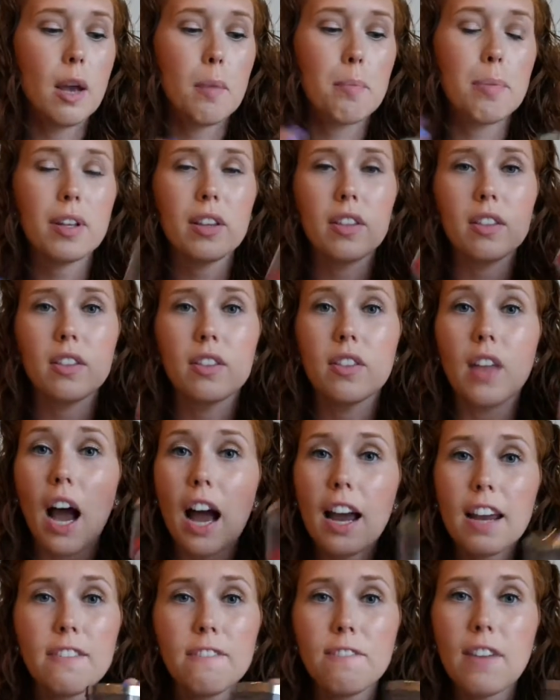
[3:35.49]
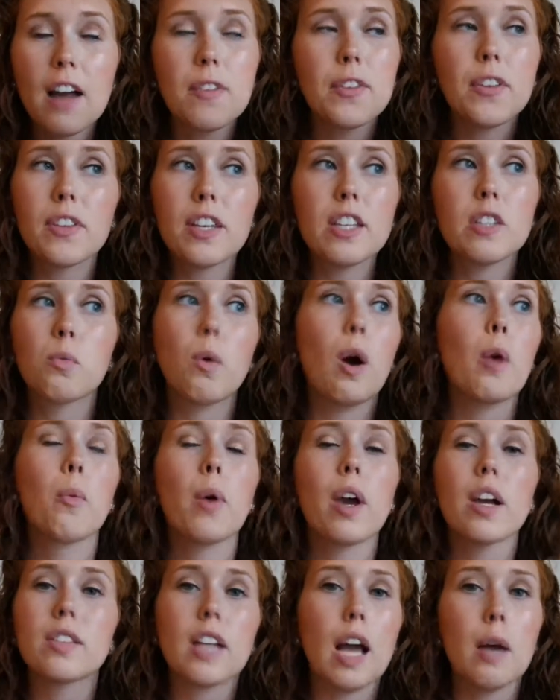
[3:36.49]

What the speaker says: but I have found that these 1 wicks,